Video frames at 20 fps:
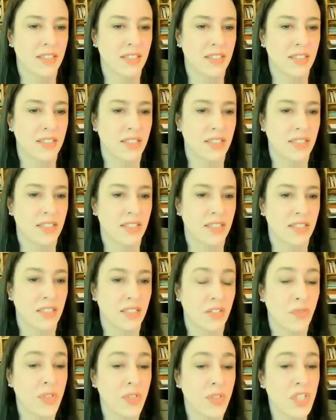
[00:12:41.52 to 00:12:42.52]
First
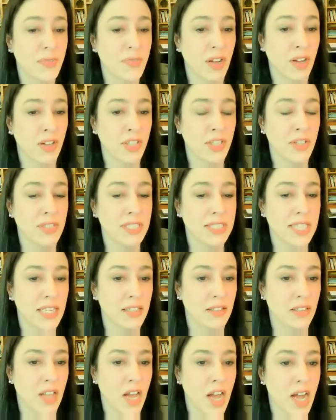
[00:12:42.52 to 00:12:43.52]
of all, you only take a
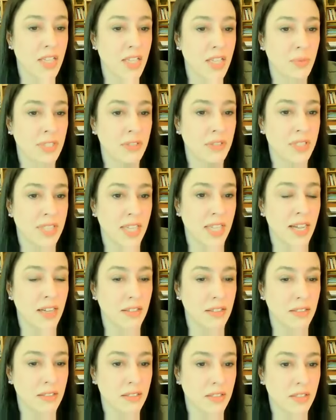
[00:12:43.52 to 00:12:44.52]
loss when you
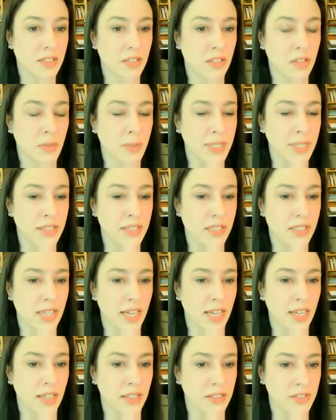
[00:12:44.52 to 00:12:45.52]
sell. So we didn't
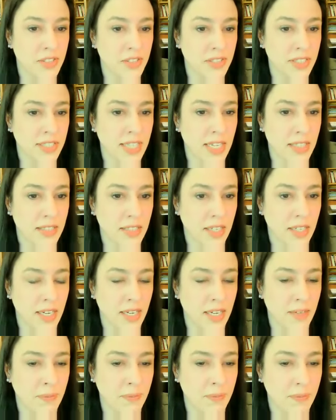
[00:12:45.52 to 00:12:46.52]
sell during that
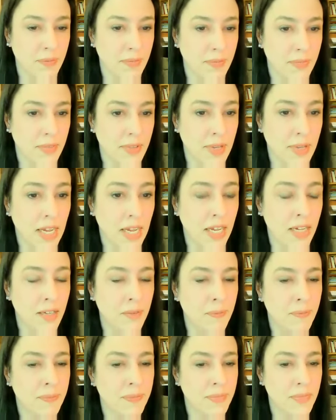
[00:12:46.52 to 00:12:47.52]
time.
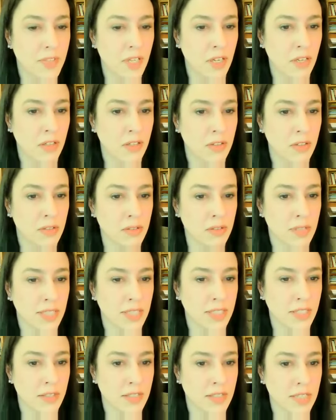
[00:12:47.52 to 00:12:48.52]
So it
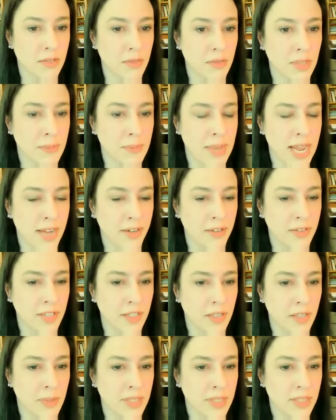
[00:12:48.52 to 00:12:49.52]
doesn't really matter
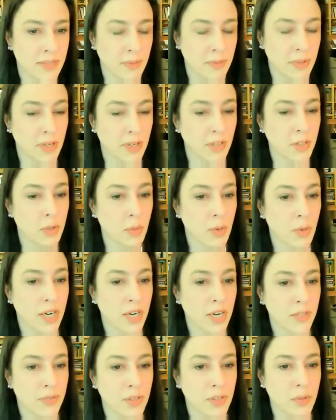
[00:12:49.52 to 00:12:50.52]
that we were
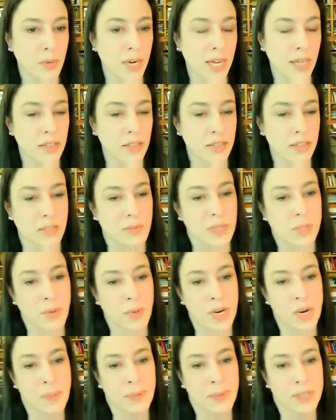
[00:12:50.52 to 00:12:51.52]
underwater for a while on some of these
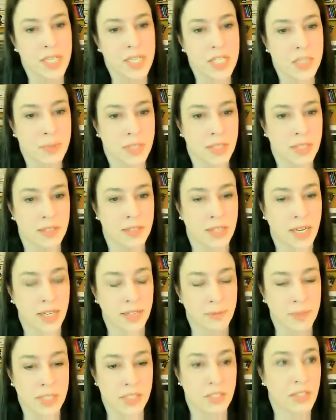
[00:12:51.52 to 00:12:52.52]
properties, but
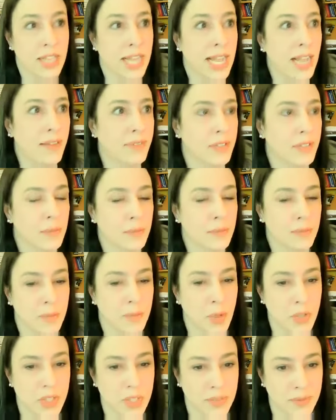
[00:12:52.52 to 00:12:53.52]
not, we still have them,
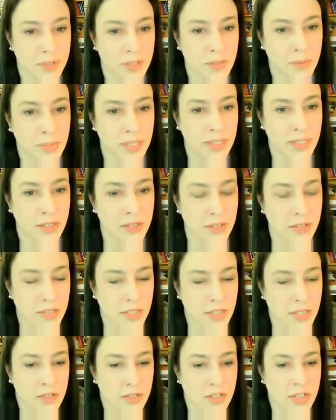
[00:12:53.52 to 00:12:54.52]
most of them, and
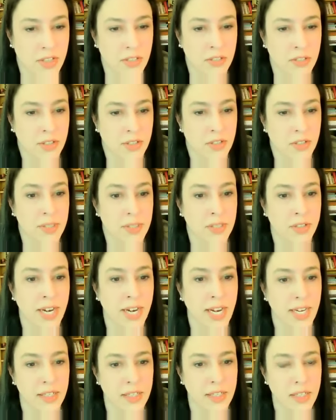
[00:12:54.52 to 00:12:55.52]
they're still doing
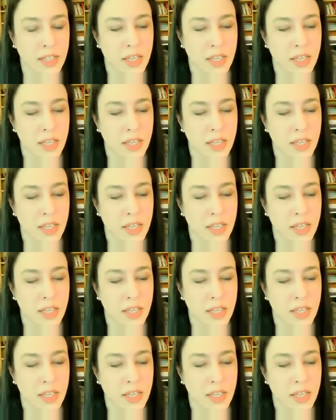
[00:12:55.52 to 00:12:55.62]
great.